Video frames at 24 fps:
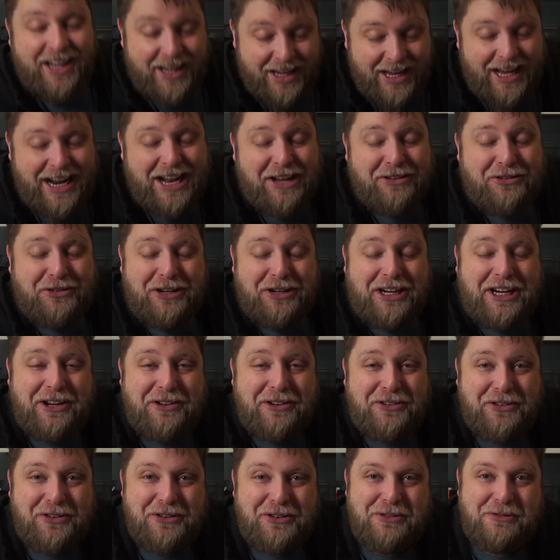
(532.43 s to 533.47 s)
and I'll see you
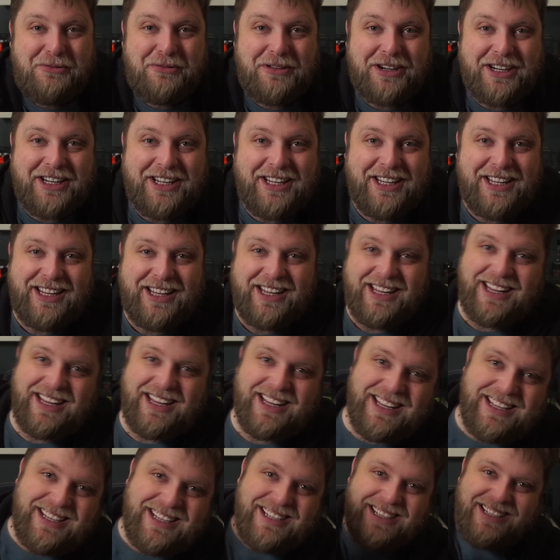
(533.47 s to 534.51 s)
soon.
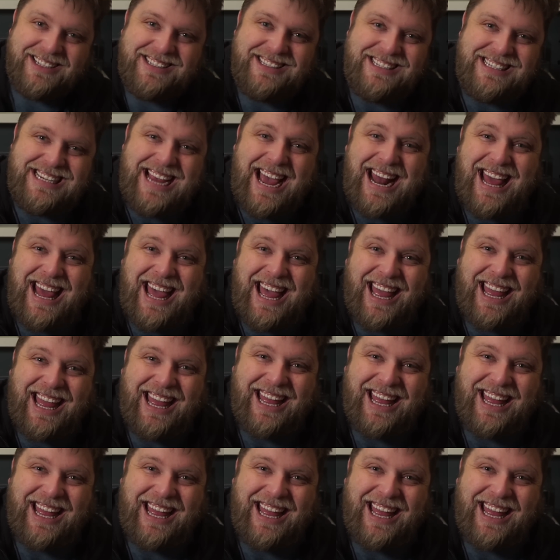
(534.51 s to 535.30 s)
Ta-da!